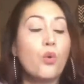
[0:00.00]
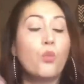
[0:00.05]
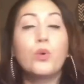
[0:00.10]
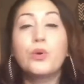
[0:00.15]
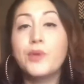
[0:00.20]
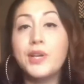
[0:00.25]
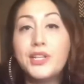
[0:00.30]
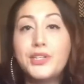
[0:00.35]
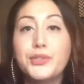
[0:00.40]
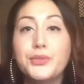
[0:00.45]
What
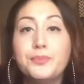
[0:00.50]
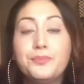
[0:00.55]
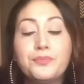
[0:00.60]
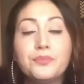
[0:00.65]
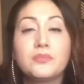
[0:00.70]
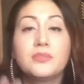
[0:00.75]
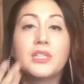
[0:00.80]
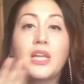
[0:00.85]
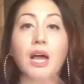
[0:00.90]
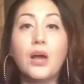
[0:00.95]
do I do?
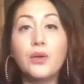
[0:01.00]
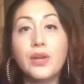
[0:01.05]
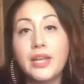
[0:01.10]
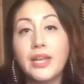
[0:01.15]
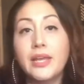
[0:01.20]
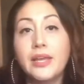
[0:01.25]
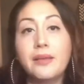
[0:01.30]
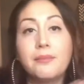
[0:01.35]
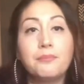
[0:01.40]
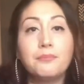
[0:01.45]
How
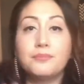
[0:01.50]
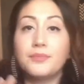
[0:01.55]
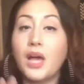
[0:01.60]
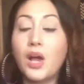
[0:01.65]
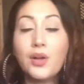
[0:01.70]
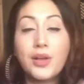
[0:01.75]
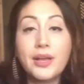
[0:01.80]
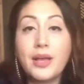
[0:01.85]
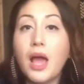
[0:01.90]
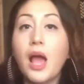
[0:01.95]

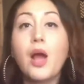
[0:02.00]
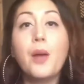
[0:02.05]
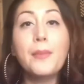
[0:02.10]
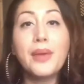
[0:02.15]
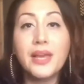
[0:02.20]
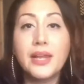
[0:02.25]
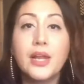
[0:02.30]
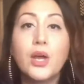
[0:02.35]
am